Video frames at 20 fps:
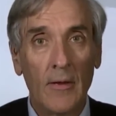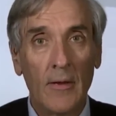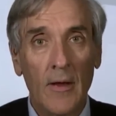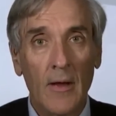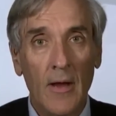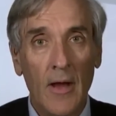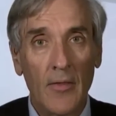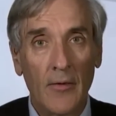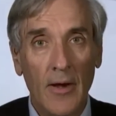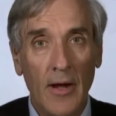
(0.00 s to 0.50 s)

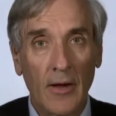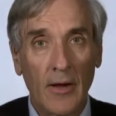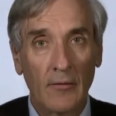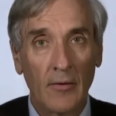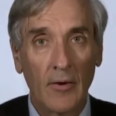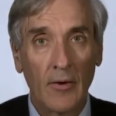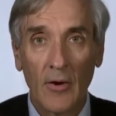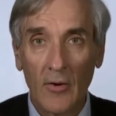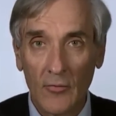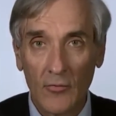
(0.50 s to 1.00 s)
other
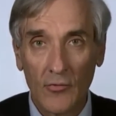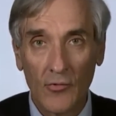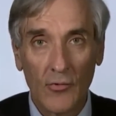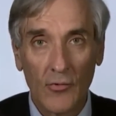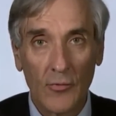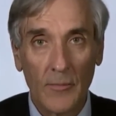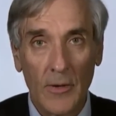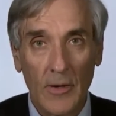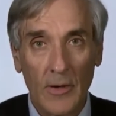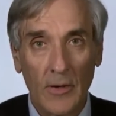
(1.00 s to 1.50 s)
agricultural
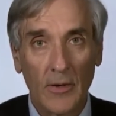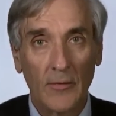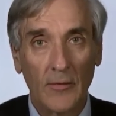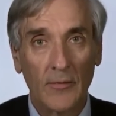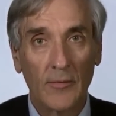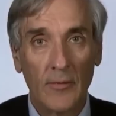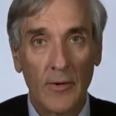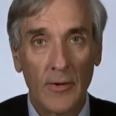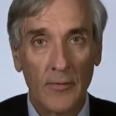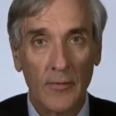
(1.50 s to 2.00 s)
markets
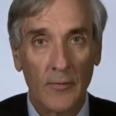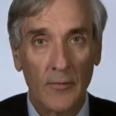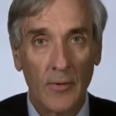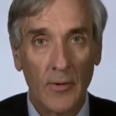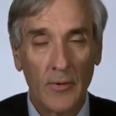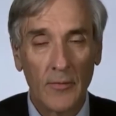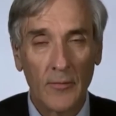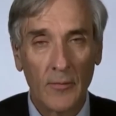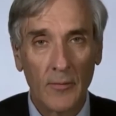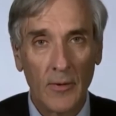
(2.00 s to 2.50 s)
around the
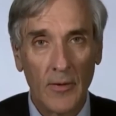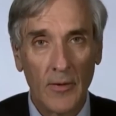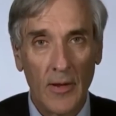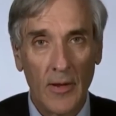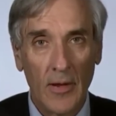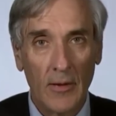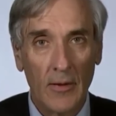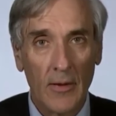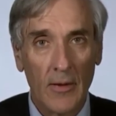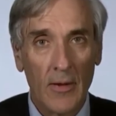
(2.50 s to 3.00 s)
world, where
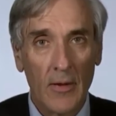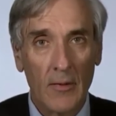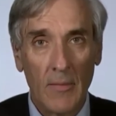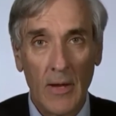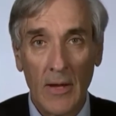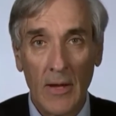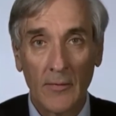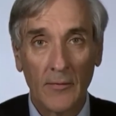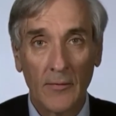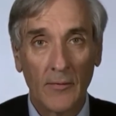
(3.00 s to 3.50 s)
they
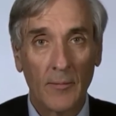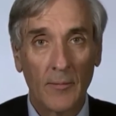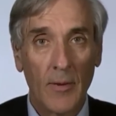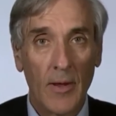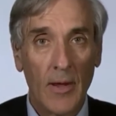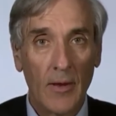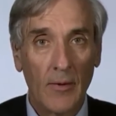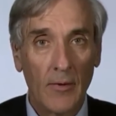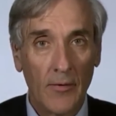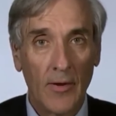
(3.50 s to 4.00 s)
make us pay
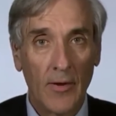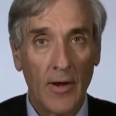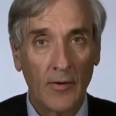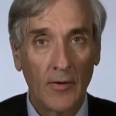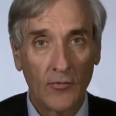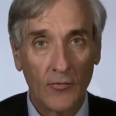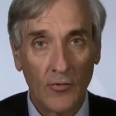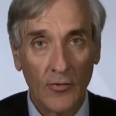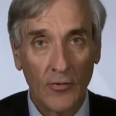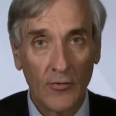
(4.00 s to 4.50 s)
a lot
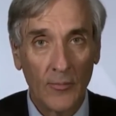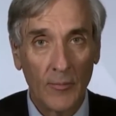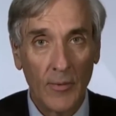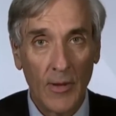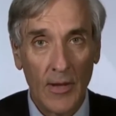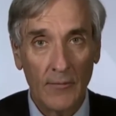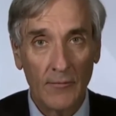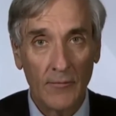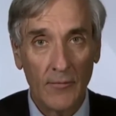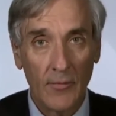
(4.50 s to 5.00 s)
extra to
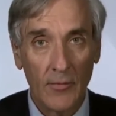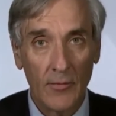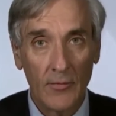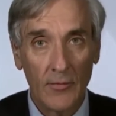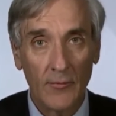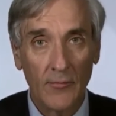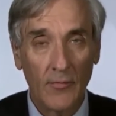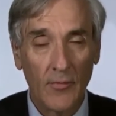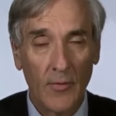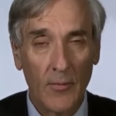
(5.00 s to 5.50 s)
buy food
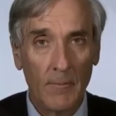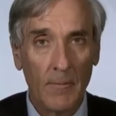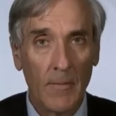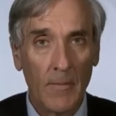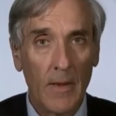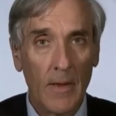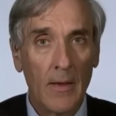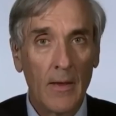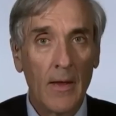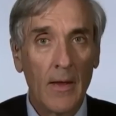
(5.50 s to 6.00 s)
from
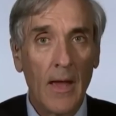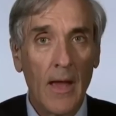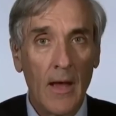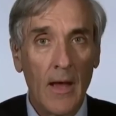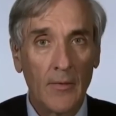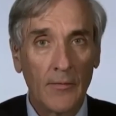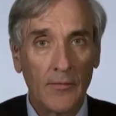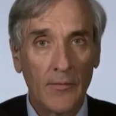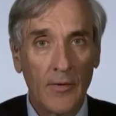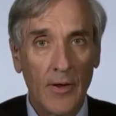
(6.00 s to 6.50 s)

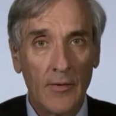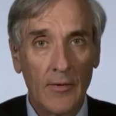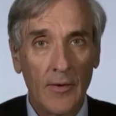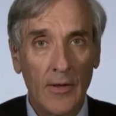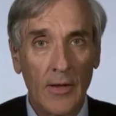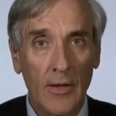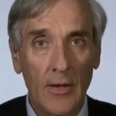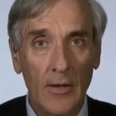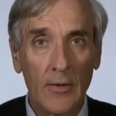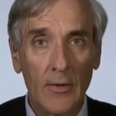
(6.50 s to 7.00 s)
outside the
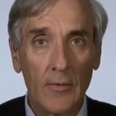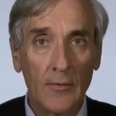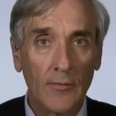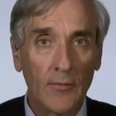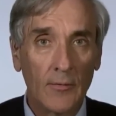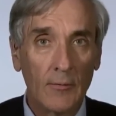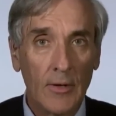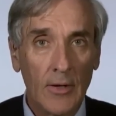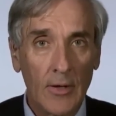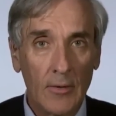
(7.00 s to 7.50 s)
EU. So
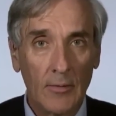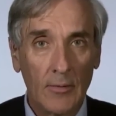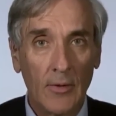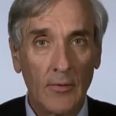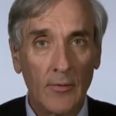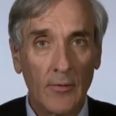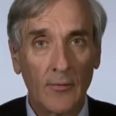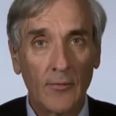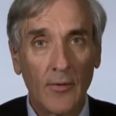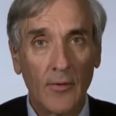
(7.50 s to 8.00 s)
we know what it
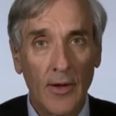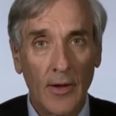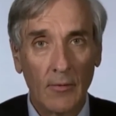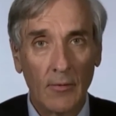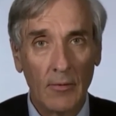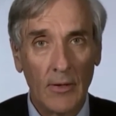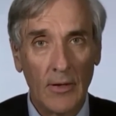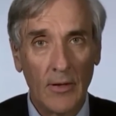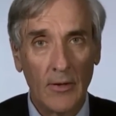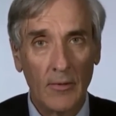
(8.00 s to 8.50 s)
looks like,
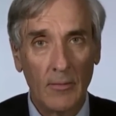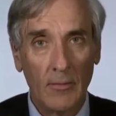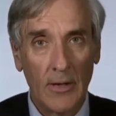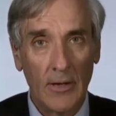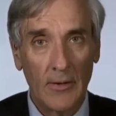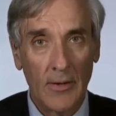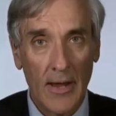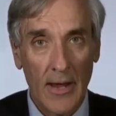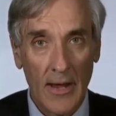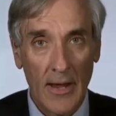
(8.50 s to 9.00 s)
we know we
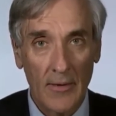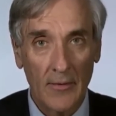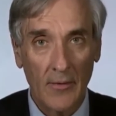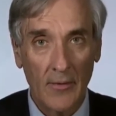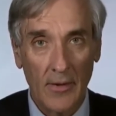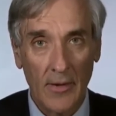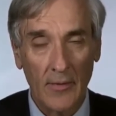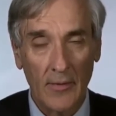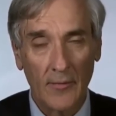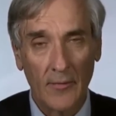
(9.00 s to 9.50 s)
can handle
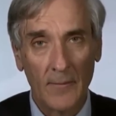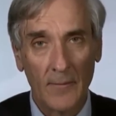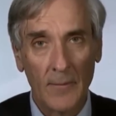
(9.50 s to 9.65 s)
it.